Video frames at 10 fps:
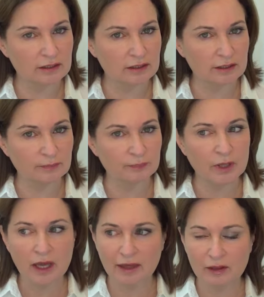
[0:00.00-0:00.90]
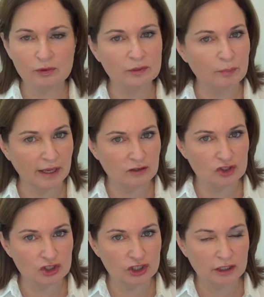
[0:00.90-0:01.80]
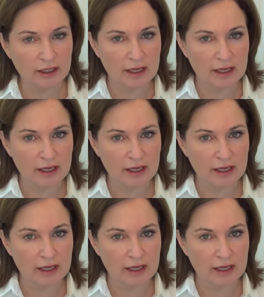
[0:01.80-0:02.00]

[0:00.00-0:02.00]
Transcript: I think it was a man's shirt,